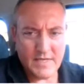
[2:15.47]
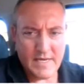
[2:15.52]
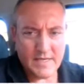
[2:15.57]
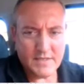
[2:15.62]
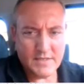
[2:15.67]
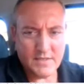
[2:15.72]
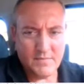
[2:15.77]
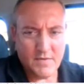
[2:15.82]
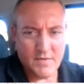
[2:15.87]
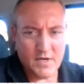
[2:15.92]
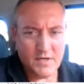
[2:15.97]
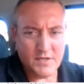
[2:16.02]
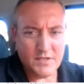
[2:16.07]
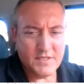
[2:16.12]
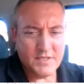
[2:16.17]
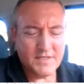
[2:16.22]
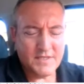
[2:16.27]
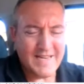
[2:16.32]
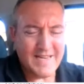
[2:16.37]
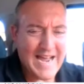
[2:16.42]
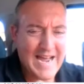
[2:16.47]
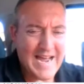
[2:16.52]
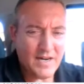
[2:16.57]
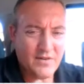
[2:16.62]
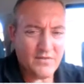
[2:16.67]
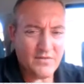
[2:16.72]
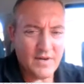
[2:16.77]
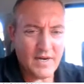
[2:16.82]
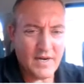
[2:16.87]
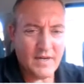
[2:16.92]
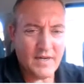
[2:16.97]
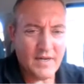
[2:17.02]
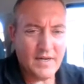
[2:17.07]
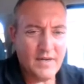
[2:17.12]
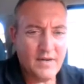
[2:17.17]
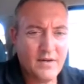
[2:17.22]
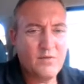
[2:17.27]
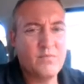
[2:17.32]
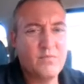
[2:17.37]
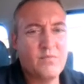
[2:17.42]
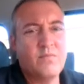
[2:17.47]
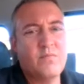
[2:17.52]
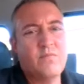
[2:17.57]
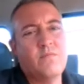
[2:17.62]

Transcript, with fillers: XMR-Stak right here.